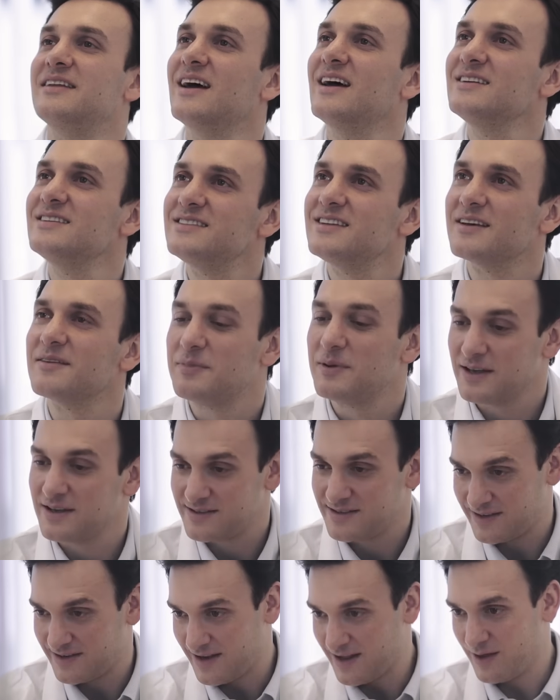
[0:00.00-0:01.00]
You should
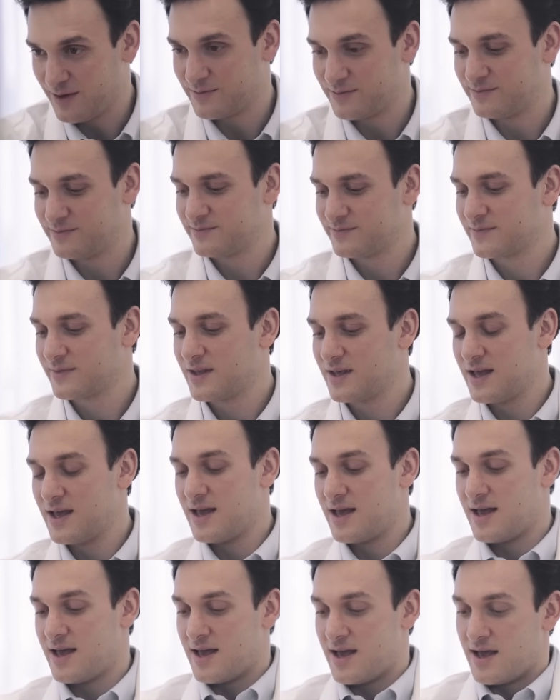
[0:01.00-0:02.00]
always ask your doctor this
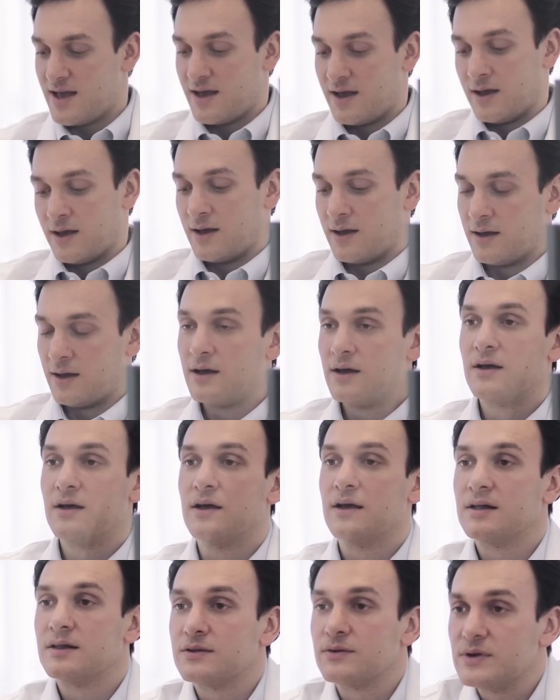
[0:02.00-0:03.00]
question because you need
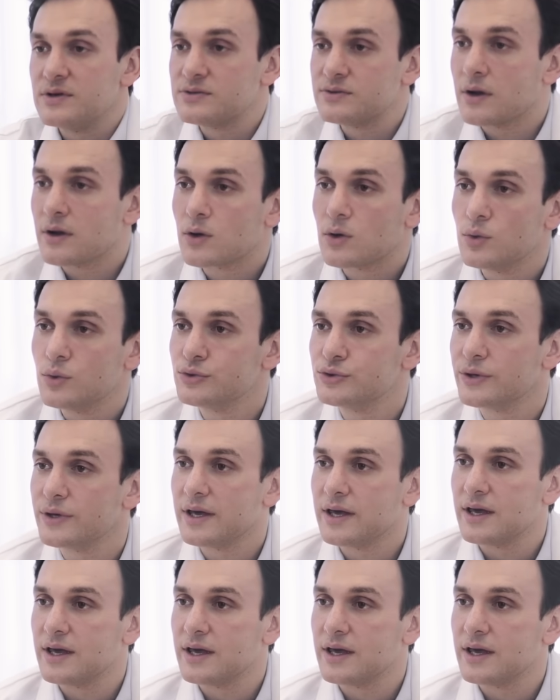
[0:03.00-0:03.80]
to know what the